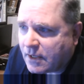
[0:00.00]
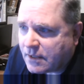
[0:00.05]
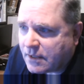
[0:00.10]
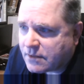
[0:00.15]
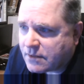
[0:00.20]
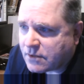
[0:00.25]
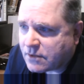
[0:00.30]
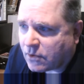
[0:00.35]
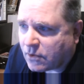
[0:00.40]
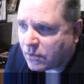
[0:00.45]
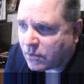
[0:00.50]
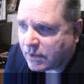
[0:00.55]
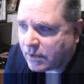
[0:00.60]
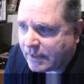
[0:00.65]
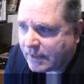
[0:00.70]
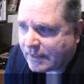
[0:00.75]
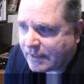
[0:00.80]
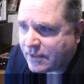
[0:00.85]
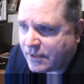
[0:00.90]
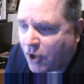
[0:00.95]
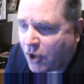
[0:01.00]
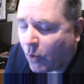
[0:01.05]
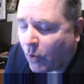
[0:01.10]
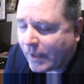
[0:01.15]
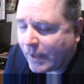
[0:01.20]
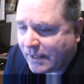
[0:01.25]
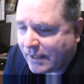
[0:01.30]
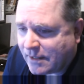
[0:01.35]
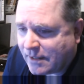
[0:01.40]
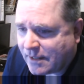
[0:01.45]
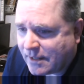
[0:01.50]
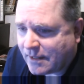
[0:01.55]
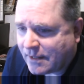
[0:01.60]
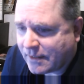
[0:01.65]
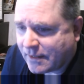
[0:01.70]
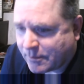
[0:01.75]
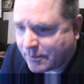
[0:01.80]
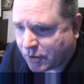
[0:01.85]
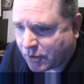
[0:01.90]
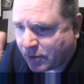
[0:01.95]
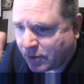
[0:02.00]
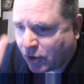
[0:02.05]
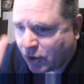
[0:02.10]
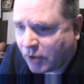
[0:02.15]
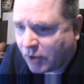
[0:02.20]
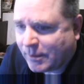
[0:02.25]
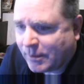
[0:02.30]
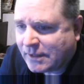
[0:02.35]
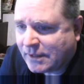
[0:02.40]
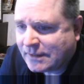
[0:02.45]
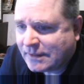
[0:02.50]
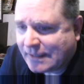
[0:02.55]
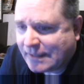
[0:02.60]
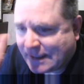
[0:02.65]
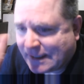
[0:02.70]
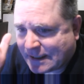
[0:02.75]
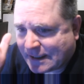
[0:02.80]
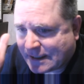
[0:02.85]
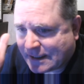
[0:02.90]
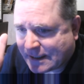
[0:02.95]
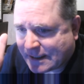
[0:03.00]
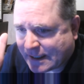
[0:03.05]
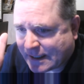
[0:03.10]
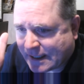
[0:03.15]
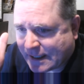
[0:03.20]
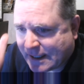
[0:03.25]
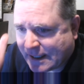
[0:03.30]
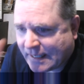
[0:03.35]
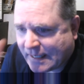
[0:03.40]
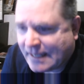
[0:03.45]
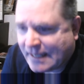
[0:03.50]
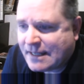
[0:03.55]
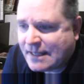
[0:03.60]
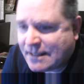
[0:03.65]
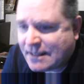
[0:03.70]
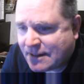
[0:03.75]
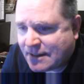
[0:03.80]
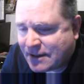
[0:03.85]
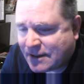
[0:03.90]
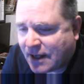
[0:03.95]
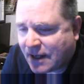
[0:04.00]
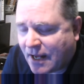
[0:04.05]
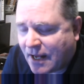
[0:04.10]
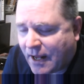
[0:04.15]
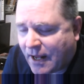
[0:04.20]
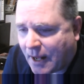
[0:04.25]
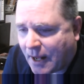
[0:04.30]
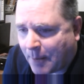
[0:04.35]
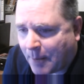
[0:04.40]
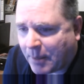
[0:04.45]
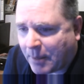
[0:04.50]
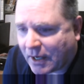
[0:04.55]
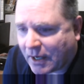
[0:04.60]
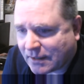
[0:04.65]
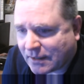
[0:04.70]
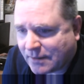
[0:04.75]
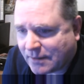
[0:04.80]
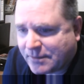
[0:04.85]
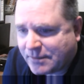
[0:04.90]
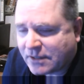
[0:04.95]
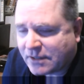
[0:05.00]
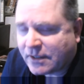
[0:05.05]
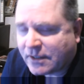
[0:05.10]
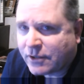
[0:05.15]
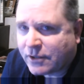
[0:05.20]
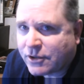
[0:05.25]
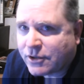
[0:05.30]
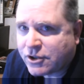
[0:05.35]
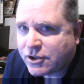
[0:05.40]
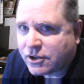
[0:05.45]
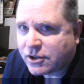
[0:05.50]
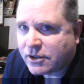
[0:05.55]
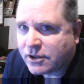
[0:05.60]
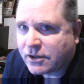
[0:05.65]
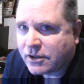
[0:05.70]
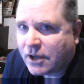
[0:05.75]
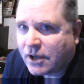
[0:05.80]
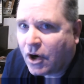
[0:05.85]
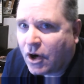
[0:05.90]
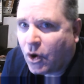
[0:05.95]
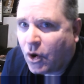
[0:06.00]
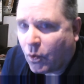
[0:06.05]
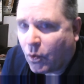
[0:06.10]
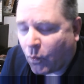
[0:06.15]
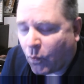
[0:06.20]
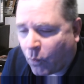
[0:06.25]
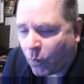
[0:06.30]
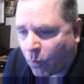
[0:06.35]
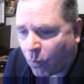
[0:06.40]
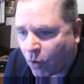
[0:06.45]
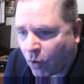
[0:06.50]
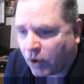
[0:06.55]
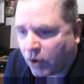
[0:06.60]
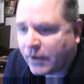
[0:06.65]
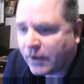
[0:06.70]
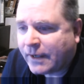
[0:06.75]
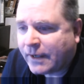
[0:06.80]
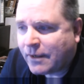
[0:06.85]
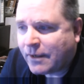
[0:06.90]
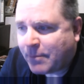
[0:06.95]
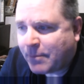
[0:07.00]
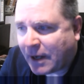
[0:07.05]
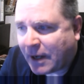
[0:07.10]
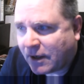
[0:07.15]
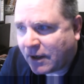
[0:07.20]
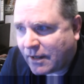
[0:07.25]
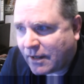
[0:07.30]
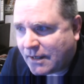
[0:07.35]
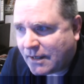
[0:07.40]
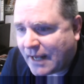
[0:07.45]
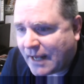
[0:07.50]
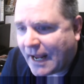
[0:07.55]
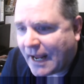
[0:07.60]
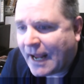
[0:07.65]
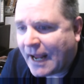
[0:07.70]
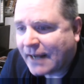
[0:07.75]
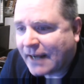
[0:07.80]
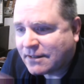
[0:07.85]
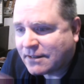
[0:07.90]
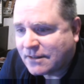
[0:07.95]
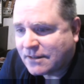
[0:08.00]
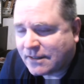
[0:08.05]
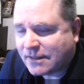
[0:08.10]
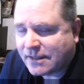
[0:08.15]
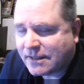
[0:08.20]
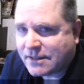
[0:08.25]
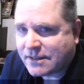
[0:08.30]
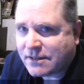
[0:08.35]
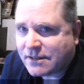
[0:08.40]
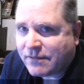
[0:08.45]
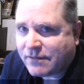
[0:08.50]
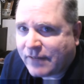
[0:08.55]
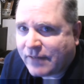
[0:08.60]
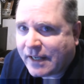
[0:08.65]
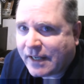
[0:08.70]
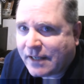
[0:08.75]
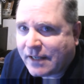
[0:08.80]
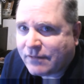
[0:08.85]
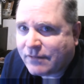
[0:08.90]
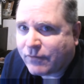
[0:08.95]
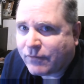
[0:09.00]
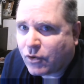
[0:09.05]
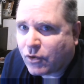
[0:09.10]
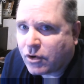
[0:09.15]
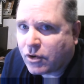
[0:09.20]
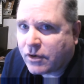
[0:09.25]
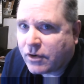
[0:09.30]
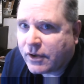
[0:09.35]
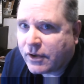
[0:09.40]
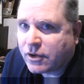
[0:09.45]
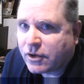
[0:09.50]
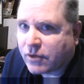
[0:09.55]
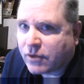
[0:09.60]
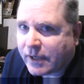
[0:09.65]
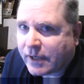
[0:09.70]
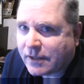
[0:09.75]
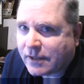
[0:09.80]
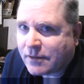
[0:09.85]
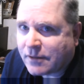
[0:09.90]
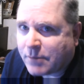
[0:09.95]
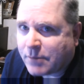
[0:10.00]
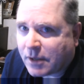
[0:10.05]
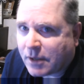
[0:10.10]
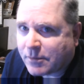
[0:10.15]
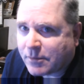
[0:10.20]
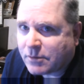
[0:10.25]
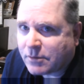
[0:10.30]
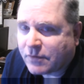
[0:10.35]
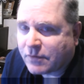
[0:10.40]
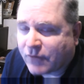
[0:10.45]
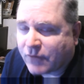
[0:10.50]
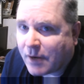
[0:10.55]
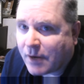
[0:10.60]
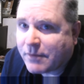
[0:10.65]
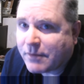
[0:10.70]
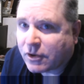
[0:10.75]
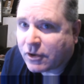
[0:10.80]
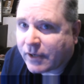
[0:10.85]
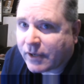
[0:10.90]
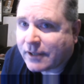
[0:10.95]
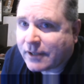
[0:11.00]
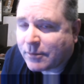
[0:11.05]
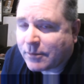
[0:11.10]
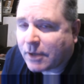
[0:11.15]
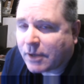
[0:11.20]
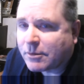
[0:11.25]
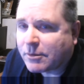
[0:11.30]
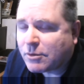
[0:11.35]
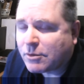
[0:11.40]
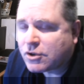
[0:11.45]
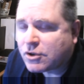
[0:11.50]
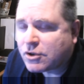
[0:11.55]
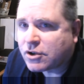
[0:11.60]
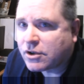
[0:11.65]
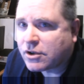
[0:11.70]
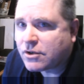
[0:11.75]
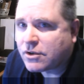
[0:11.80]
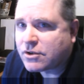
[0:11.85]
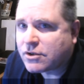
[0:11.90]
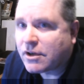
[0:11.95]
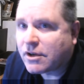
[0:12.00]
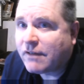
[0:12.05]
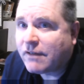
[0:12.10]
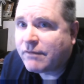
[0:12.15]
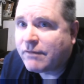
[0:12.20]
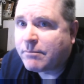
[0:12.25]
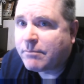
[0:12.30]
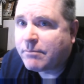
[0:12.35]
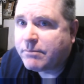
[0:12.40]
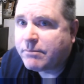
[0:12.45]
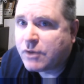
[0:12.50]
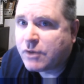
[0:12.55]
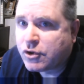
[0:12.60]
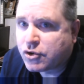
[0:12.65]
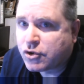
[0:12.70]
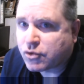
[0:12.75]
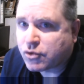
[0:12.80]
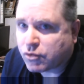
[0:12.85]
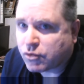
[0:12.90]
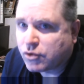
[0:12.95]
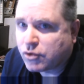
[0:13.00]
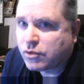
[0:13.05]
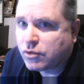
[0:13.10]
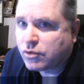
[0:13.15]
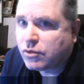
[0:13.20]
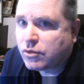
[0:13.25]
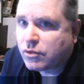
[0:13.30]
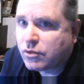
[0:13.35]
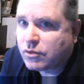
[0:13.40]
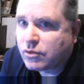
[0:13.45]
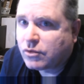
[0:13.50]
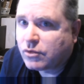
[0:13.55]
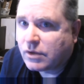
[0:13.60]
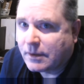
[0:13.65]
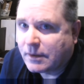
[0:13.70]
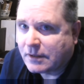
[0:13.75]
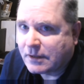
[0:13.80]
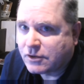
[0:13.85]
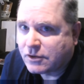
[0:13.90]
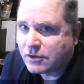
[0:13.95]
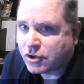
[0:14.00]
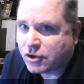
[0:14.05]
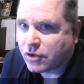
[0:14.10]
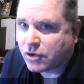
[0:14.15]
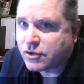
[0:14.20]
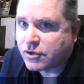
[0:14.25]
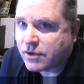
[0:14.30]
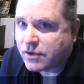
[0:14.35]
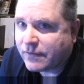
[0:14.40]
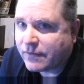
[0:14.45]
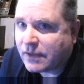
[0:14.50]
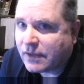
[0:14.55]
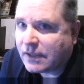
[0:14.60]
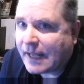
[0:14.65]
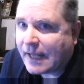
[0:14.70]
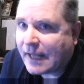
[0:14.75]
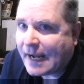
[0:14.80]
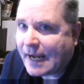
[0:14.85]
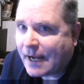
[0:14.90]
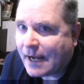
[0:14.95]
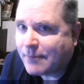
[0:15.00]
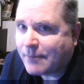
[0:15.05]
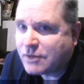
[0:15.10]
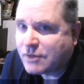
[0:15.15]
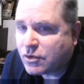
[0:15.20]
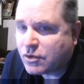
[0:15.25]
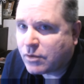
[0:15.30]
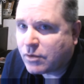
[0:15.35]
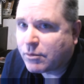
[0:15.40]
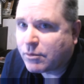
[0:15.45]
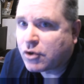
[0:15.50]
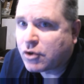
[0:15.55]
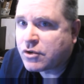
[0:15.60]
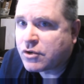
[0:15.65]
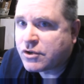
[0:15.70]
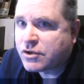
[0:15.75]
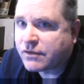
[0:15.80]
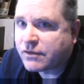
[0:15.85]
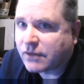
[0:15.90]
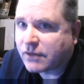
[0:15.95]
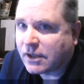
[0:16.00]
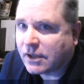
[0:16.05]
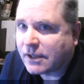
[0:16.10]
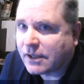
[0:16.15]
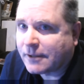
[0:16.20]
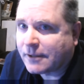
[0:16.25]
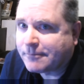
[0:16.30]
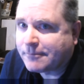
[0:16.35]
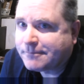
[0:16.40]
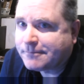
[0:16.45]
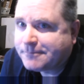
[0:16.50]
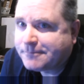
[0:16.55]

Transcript: So, knowing that the Book of Mormon is apocalyptic literature warning about an exodus event for the great and abominable from the great and abominable church of the true church of the lamb to emerge from